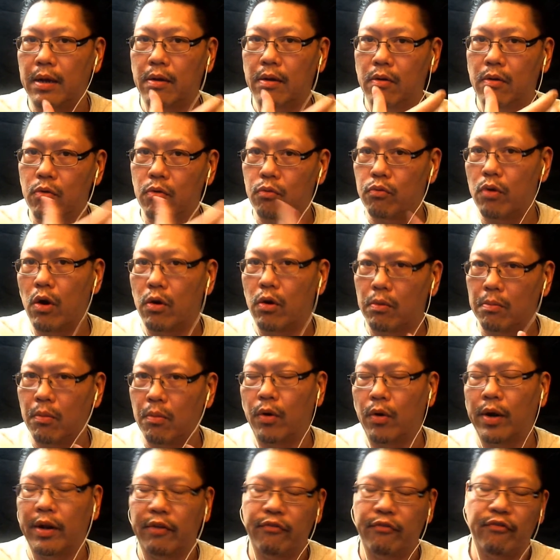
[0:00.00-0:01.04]
wrote
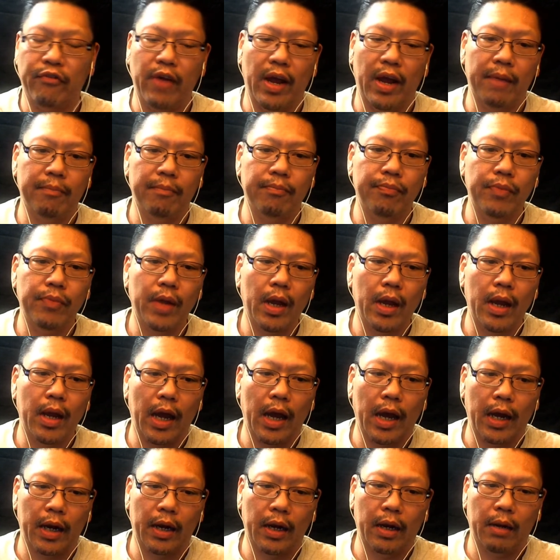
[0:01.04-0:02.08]
Morning Fame.
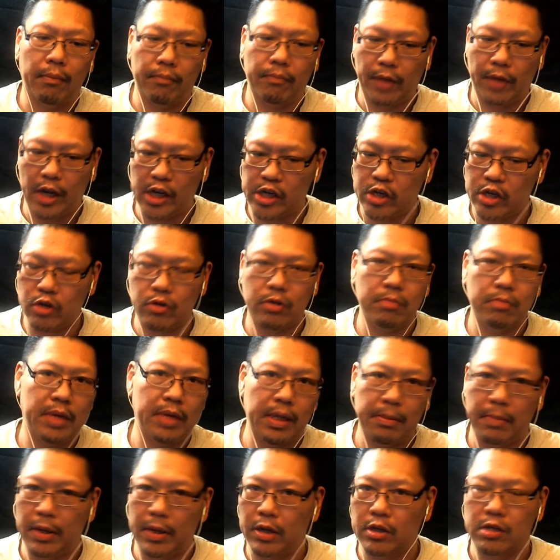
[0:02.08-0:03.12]
And I shoot him
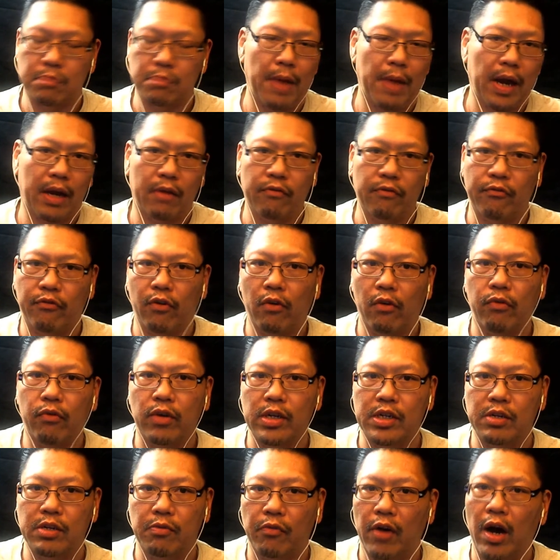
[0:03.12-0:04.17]
emails back and forth
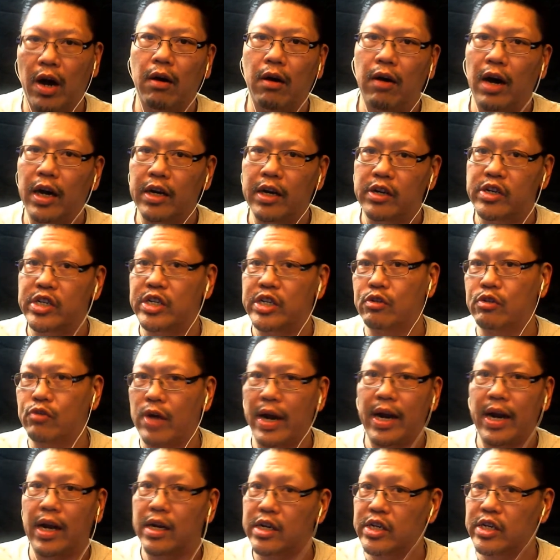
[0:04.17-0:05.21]
once in a while, trying
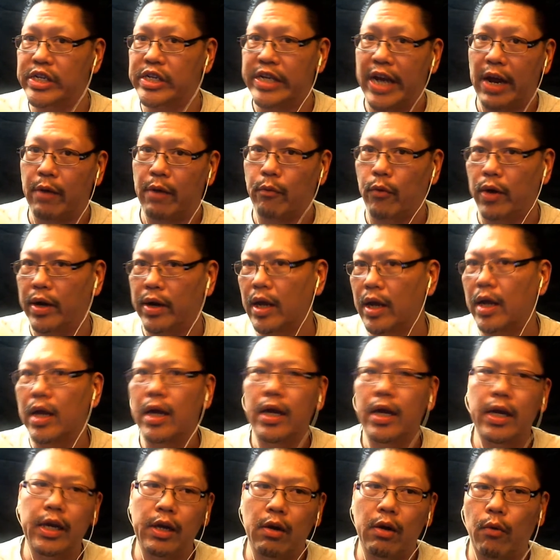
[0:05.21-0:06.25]
to understand what
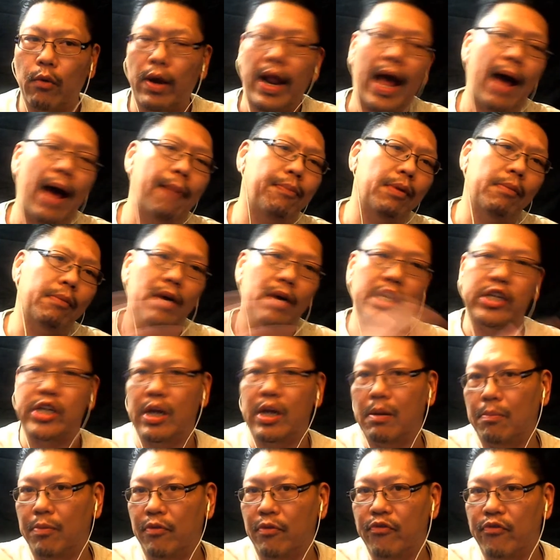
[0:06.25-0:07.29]
happened to my channel
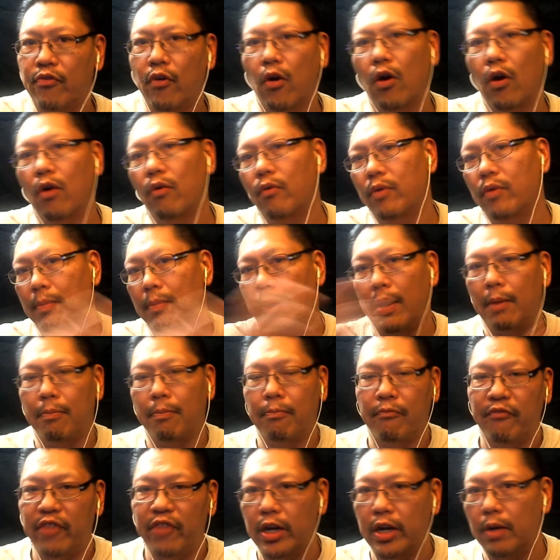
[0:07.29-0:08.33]
before when my
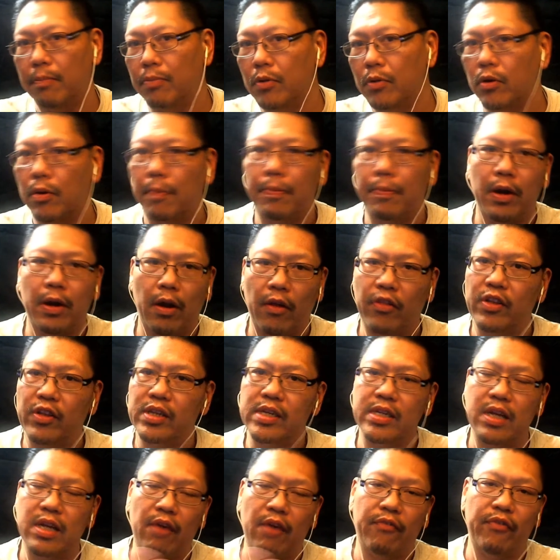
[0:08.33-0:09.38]
video blew up and all this
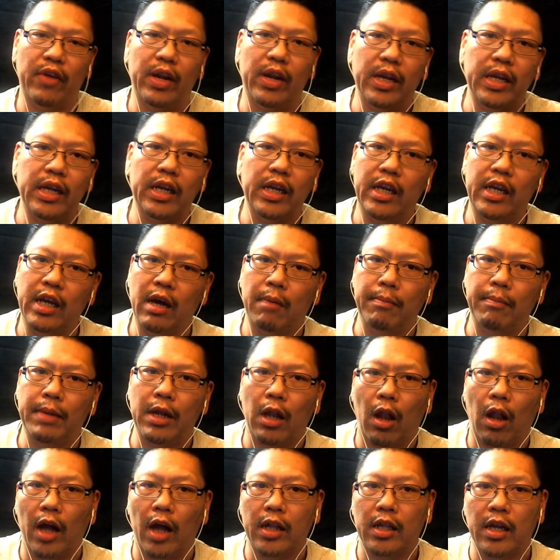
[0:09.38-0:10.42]
stuff. And he helped me a
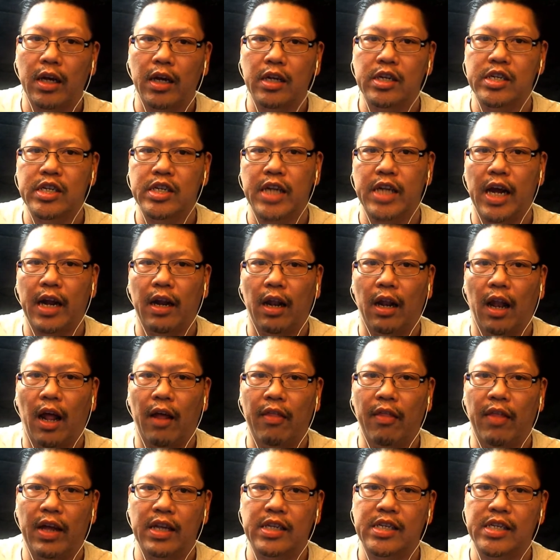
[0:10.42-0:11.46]
lot to understand a lot of
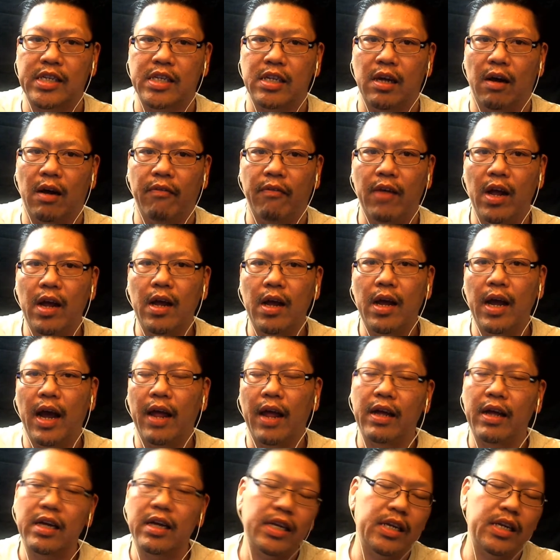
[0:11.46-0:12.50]
that stuff.
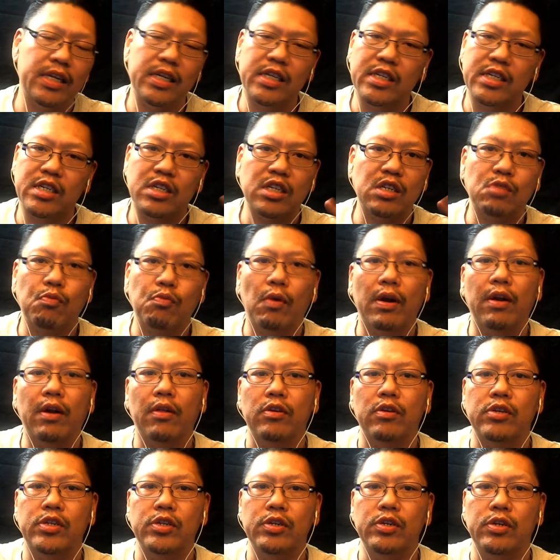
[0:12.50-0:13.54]
And he's just one of
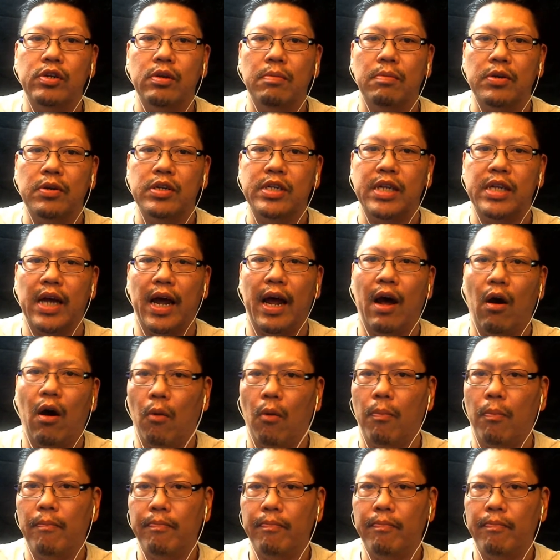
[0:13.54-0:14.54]
those YouTubers that help